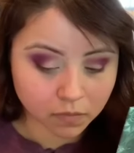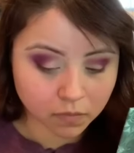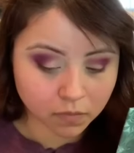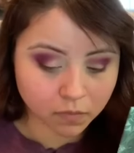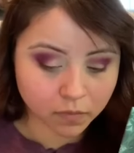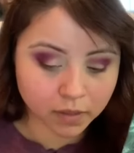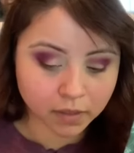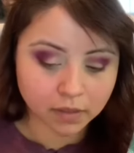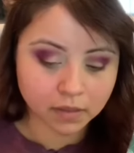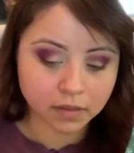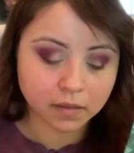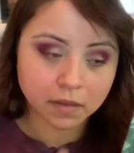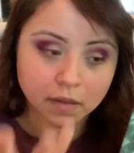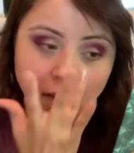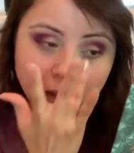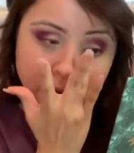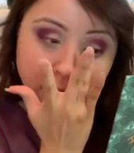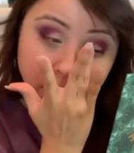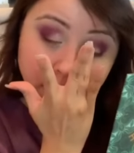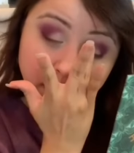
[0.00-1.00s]
when
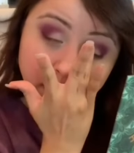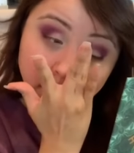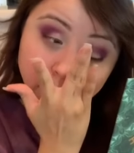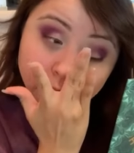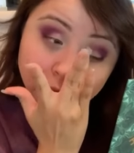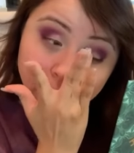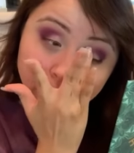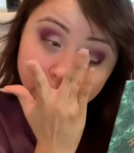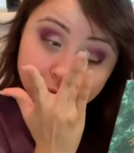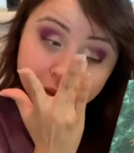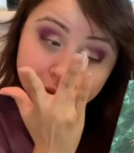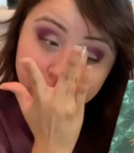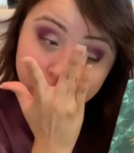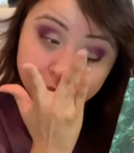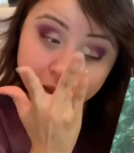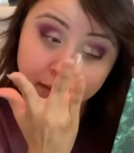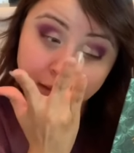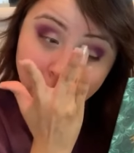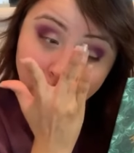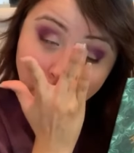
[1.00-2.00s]
I know he can wake up any
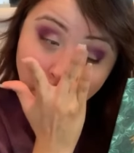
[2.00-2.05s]
second